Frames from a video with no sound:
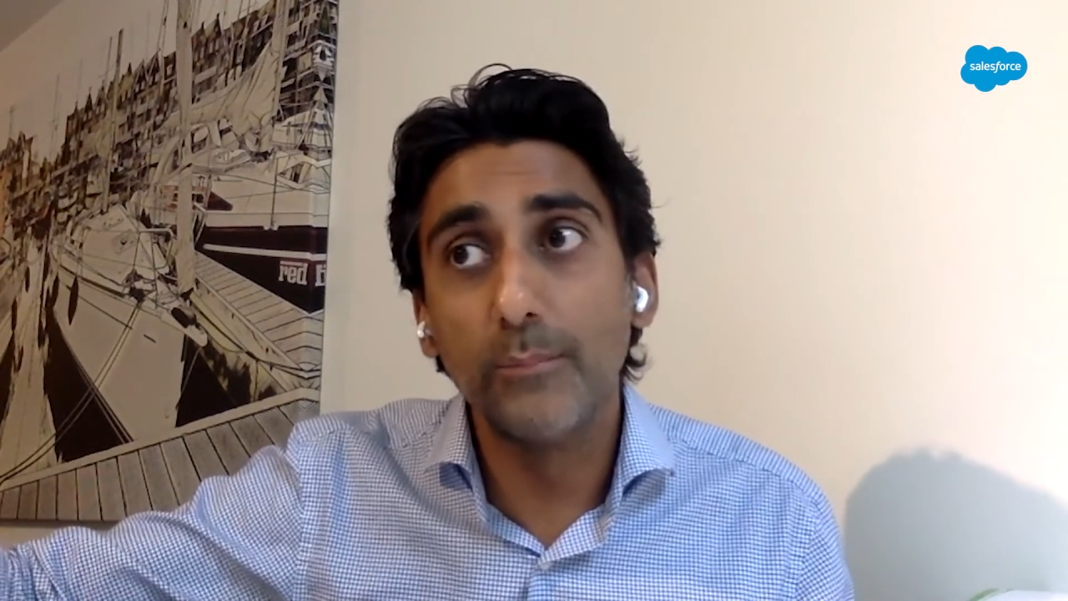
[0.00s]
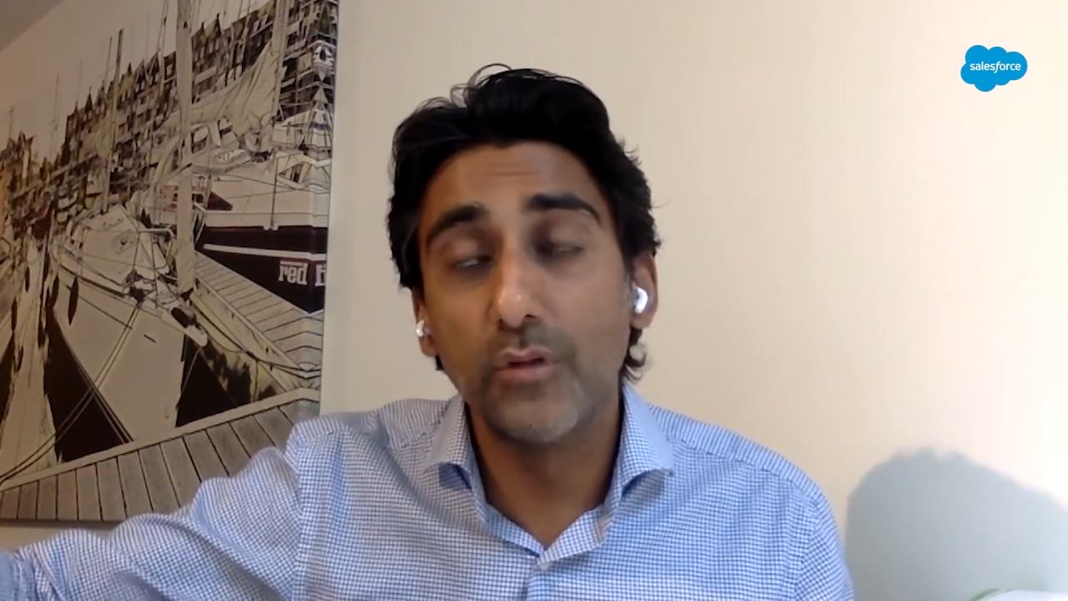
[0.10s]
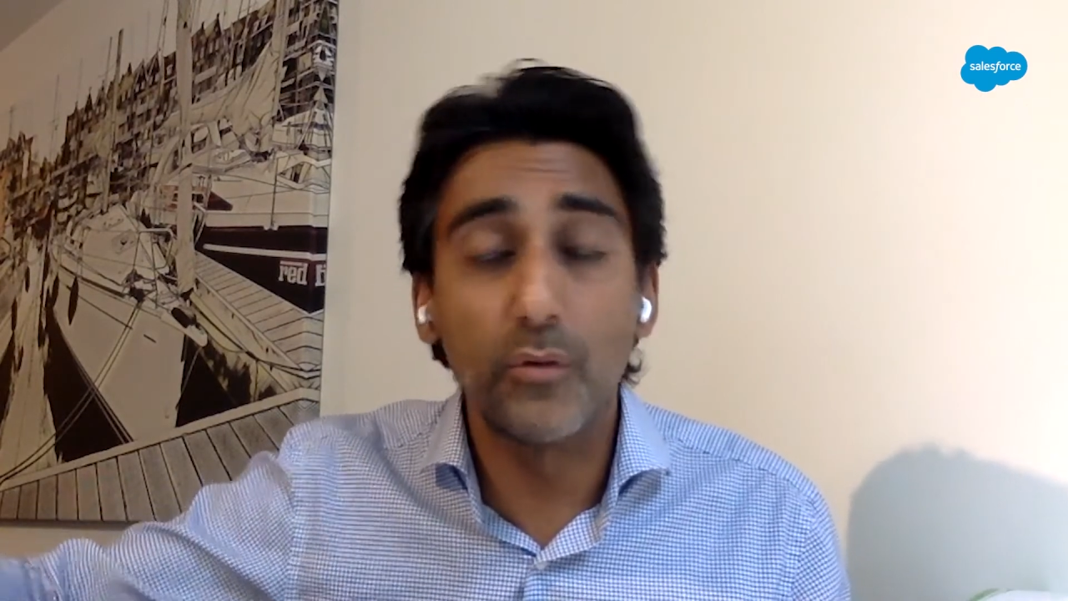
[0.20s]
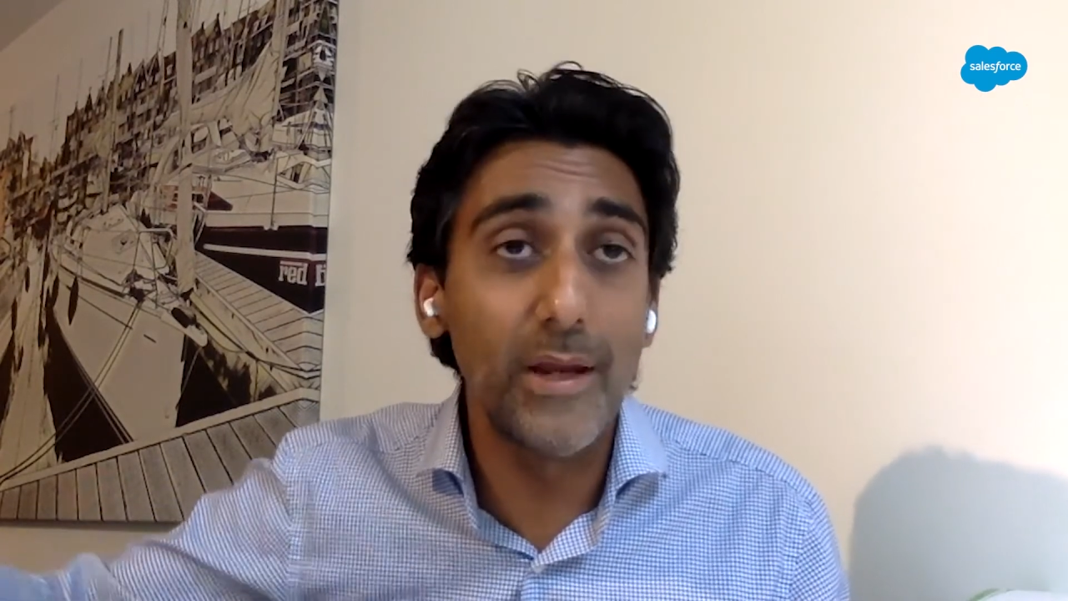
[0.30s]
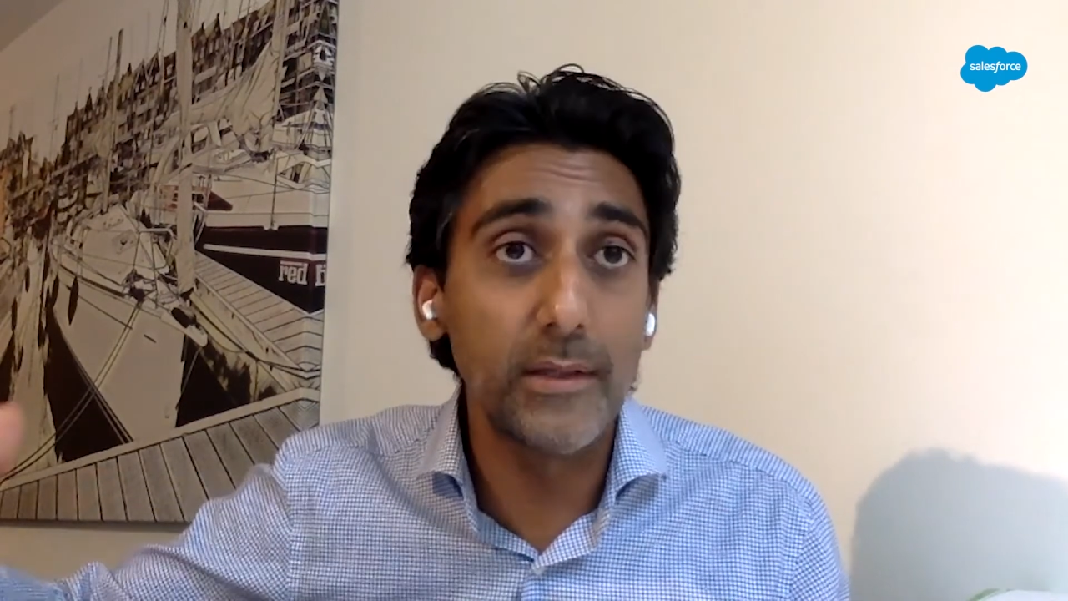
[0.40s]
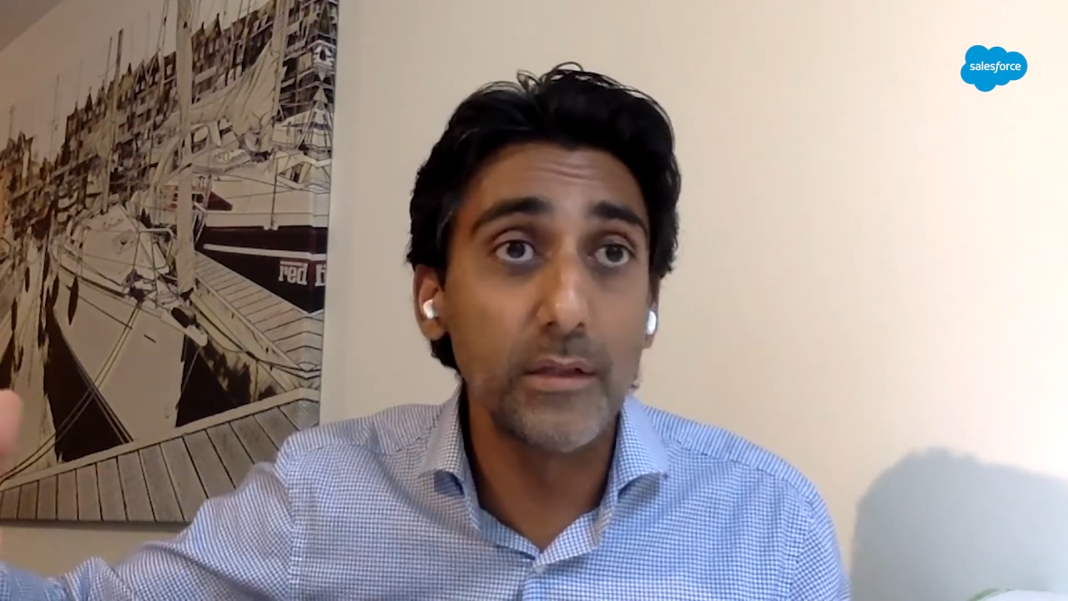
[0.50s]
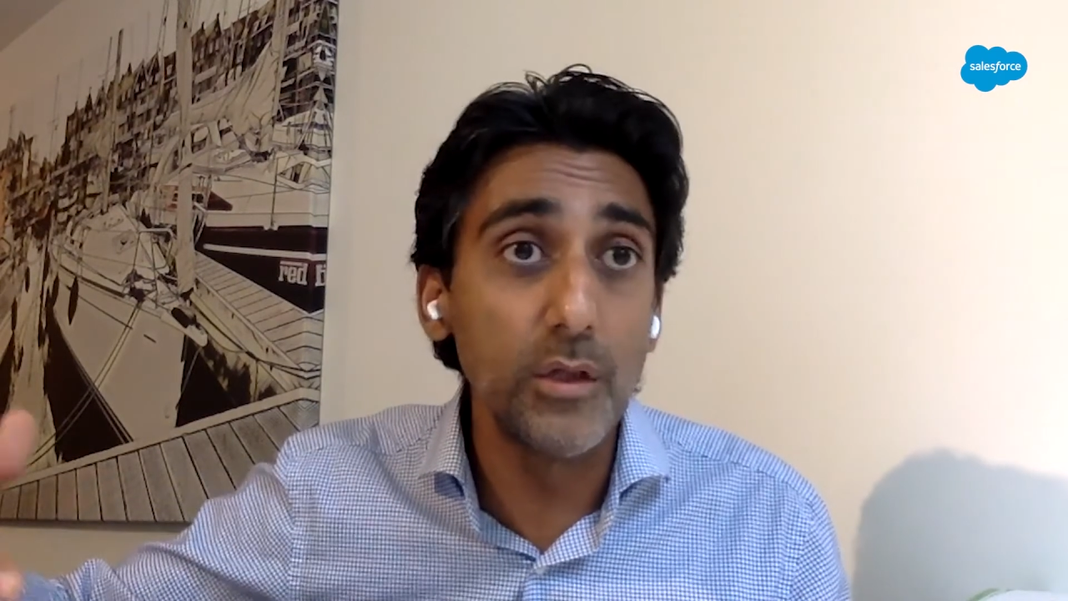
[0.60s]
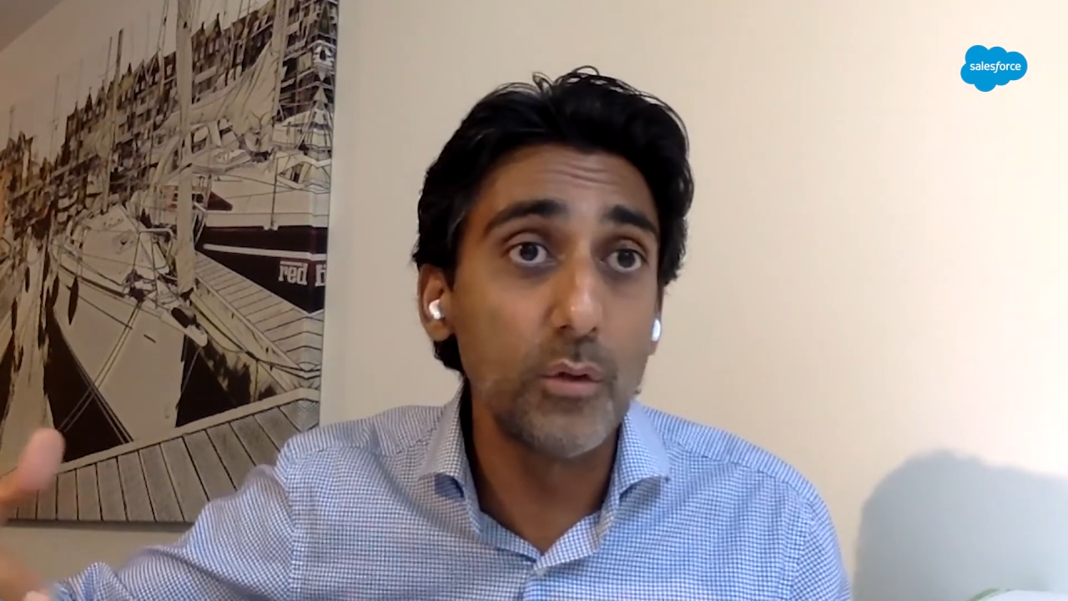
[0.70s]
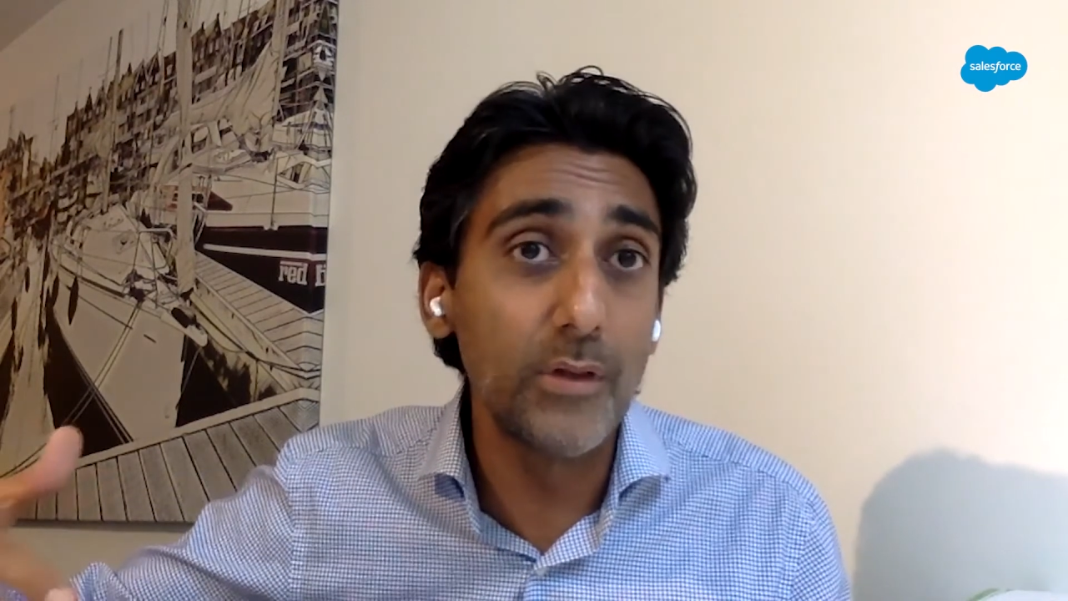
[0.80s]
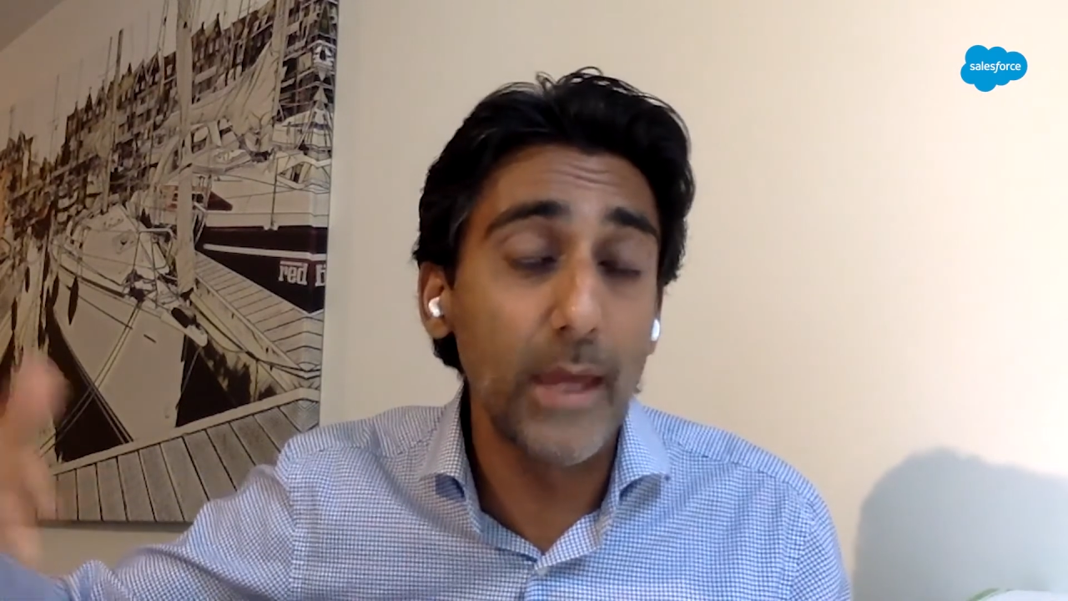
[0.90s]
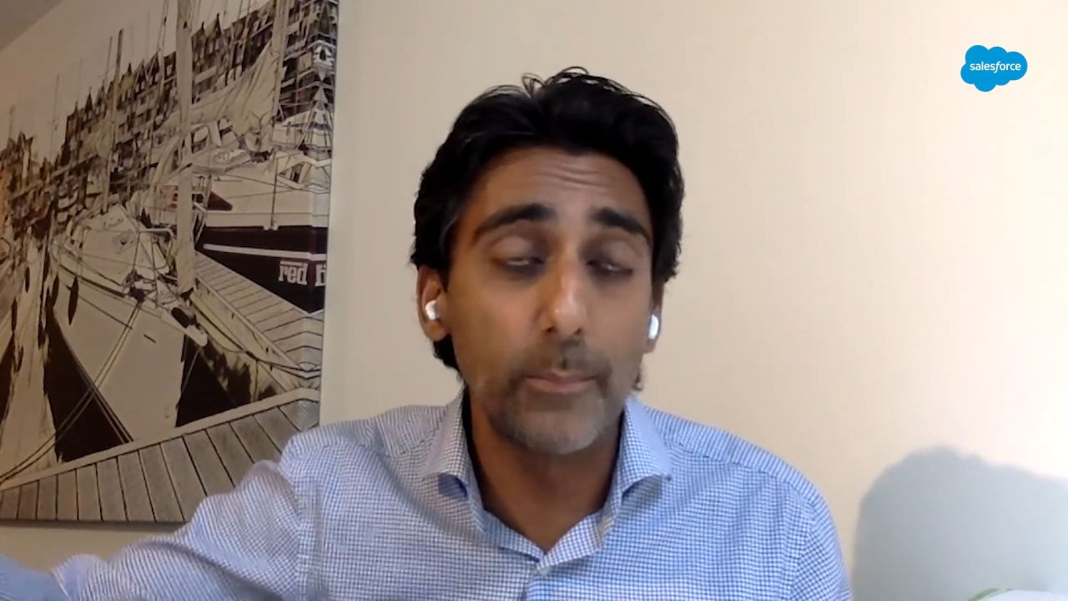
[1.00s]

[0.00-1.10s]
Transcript: them to create new